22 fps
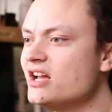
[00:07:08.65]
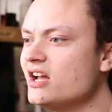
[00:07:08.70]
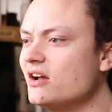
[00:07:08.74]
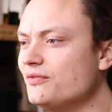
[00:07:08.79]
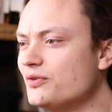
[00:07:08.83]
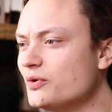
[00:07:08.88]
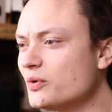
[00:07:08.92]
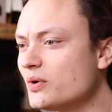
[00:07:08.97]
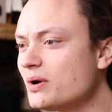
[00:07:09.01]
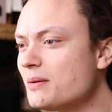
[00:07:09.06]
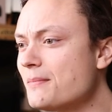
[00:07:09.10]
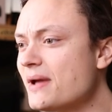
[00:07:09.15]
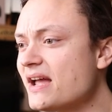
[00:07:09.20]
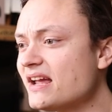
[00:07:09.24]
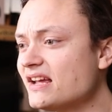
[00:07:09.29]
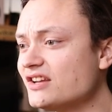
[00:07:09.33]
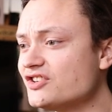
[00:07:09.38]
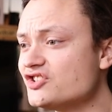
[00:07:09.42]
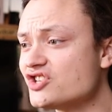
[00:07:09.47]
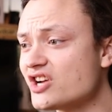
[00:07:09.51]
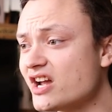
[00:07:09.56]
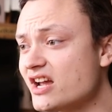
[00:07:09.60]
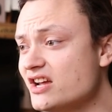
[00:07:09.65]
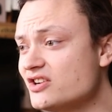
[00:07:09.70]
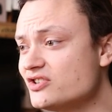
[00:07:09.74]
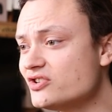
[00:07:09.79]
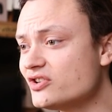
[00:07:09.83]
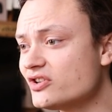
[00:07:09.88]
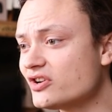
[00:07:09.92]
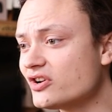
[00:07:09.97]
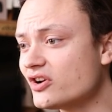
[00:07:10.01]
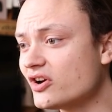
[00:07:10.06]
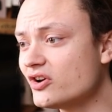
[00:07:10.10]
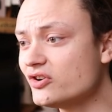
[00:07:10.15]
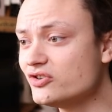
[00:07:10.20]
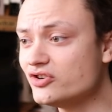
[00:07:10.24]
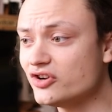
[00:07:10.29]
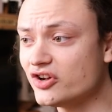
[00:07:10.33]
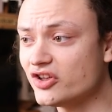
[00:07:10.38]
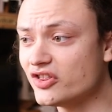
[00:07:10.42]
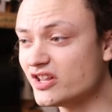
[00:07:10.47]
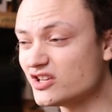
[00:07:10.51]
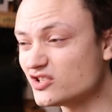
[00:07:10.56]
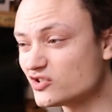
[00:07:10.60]
If you want to make a change to the code, you
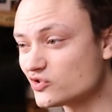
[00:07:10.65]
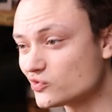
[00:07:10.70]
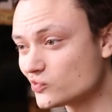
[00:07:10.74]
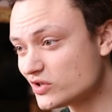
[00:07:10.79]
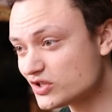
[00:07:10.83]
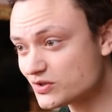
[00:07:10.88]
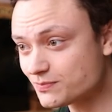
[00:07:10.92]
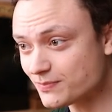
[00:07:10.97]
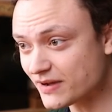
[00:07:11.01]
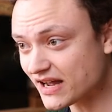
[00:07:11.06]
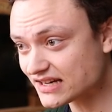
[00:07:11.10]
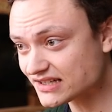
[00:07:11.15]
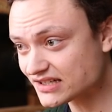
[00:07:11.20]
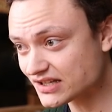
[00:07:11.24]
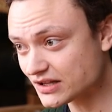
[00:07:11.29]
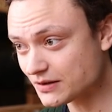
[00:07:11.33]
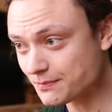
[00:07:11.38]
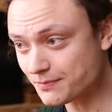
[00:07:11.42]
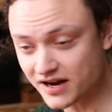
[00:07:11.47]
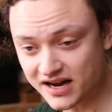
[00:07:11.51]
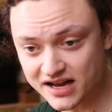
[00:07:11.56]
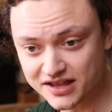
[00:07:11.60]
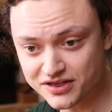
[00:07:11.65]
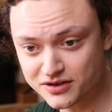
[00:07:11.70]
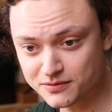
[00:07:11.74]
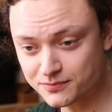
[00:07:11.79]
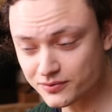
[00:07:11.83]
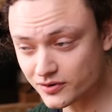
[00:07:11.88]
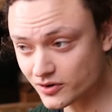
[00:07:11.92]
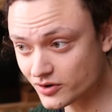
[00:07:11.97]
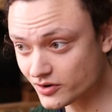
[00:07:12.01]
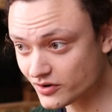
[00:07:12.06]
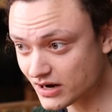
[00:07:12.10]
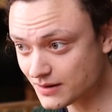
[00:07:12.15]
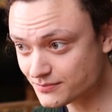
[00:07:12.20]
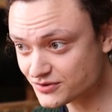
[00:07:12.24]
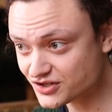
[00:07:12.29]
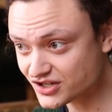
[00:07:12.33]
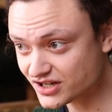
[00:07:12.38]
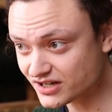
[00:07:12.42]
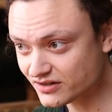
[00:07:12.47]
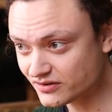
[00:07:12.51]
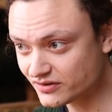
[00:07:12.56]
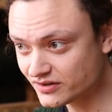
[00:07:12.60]
can then switch back to the Python program
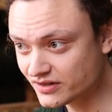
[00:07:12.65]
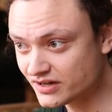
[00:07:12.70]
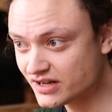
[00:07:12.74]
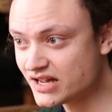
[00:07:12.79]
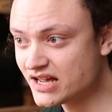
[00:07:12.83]
shell